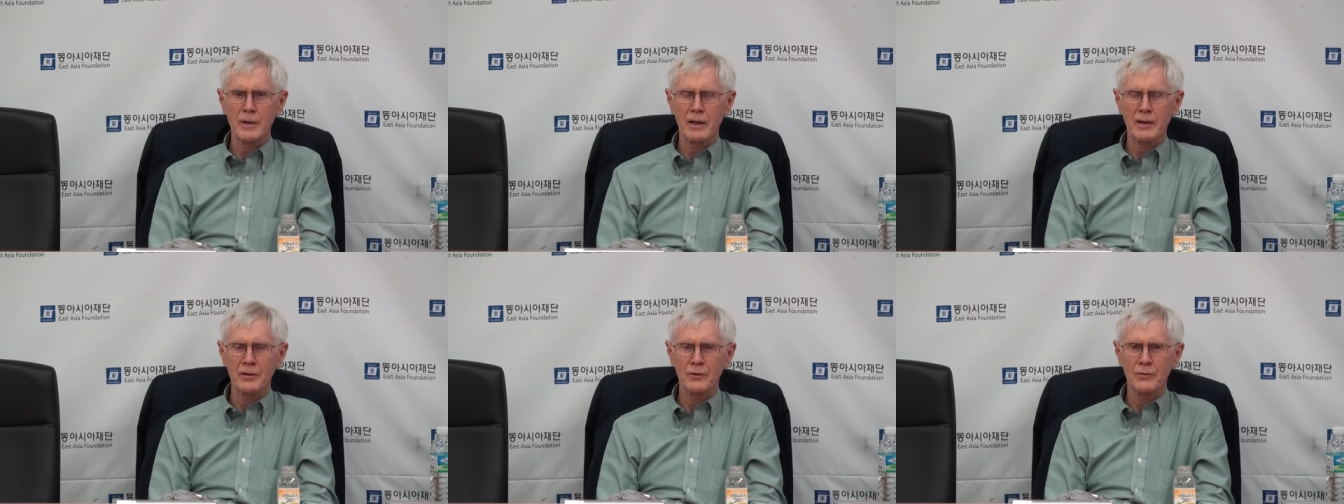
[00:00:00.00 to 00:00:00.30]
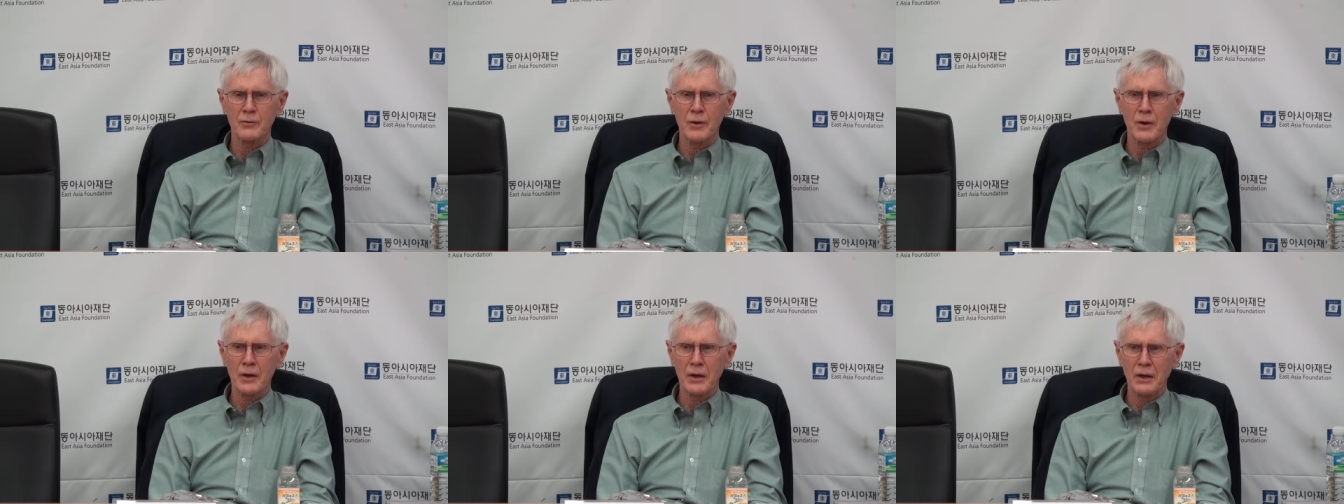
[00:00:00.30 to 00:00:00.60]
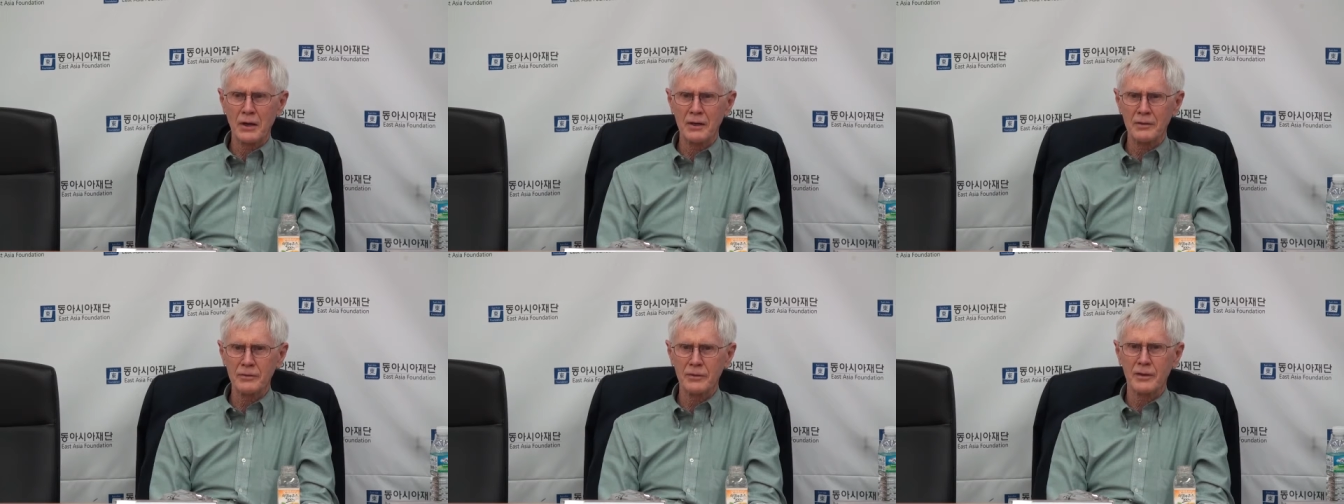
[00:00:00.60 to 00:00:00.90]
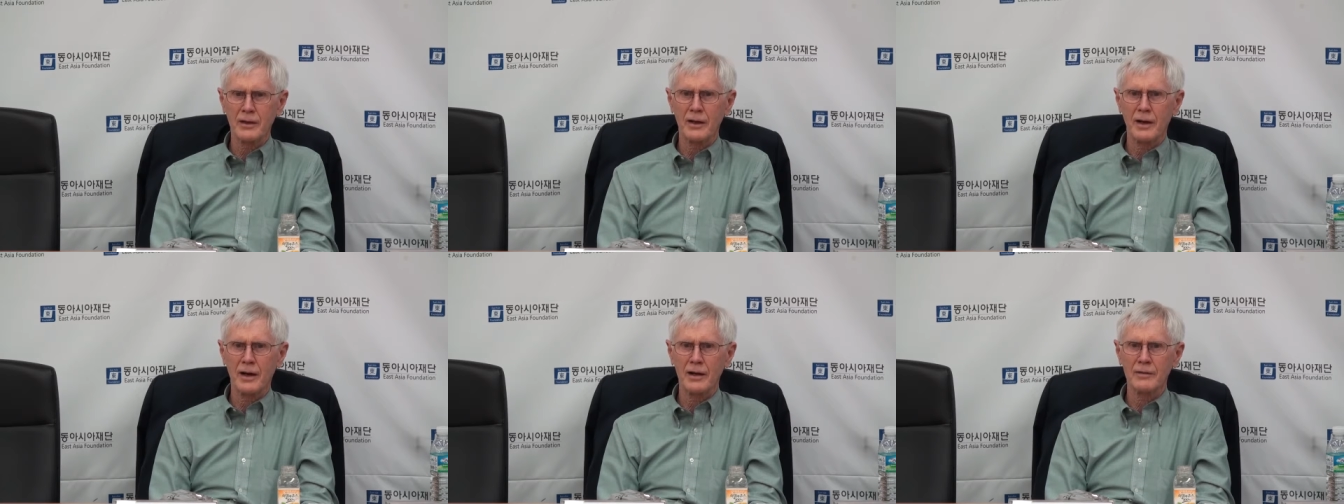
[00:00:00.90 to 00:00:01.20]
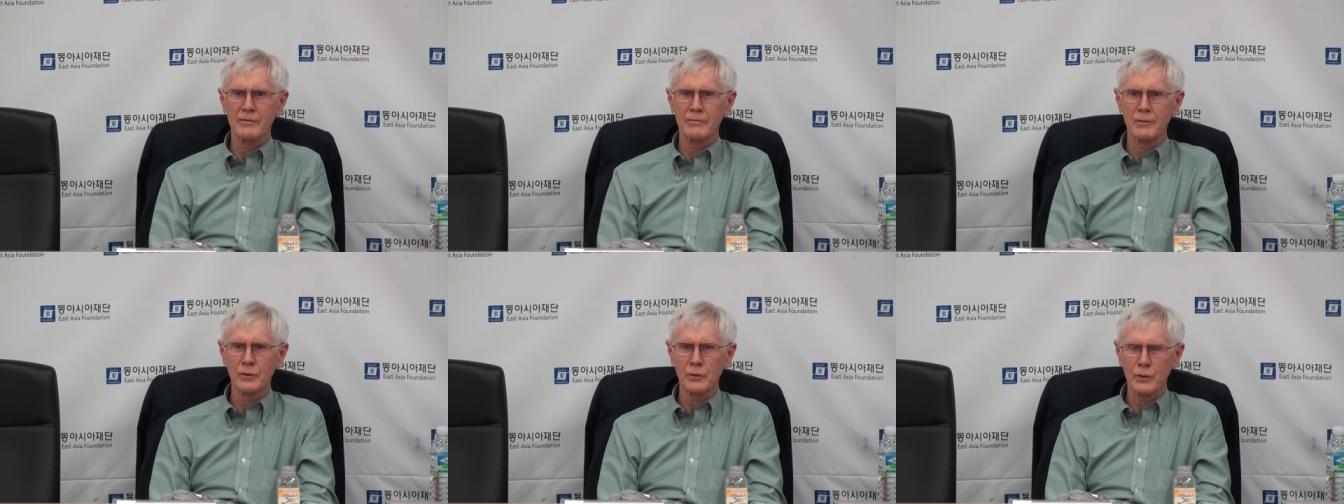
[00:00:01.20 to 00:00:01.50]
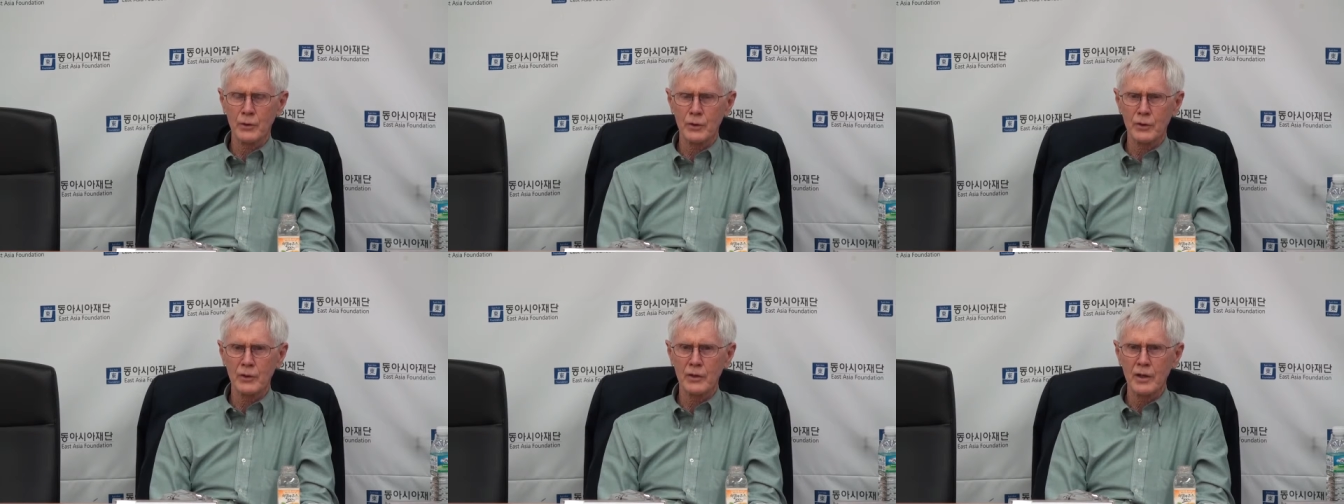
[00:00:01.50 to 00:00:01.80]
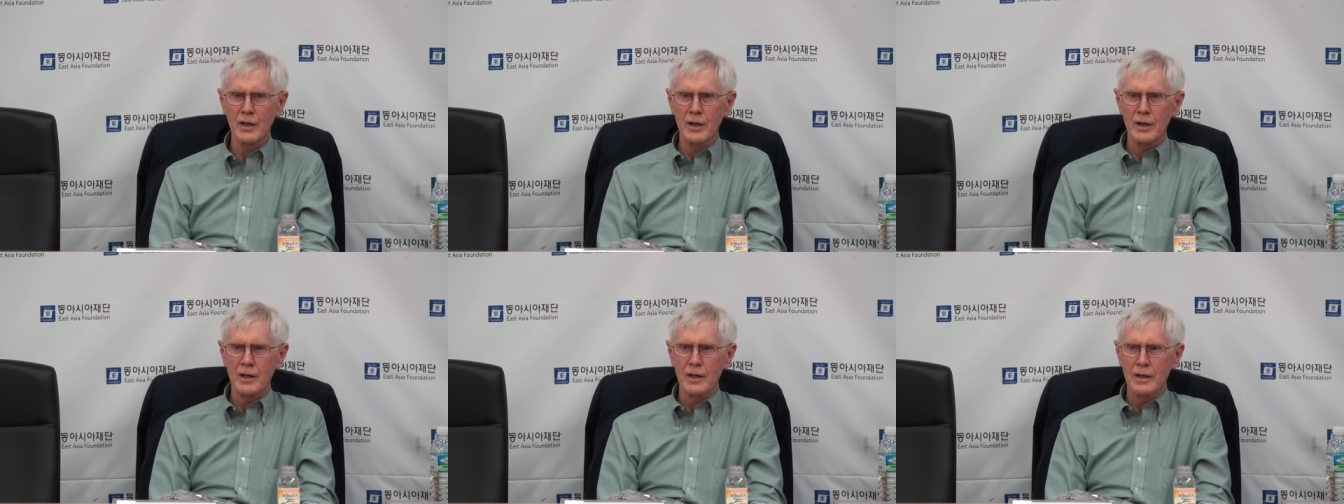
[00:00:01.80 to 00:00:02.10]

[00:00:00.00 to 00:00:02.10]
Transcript: because very often I've learned